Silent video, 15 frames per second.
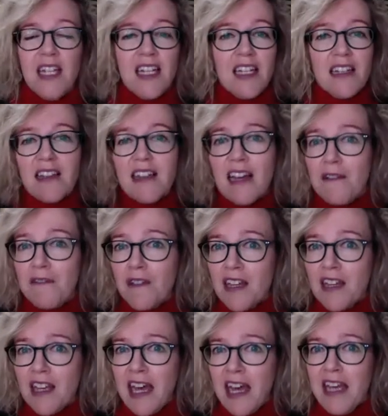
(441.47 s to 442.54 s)

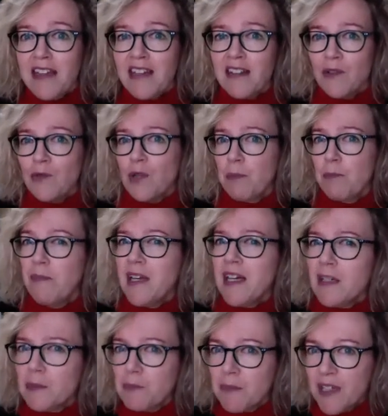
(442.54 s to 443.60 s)
navigate into a
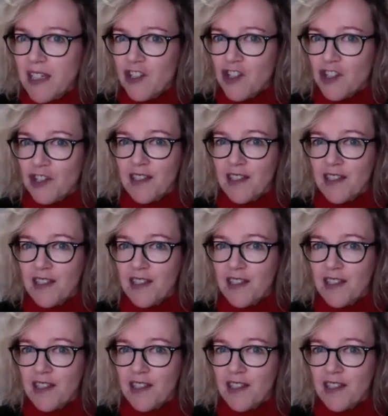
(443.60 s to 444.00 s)
bigger picture,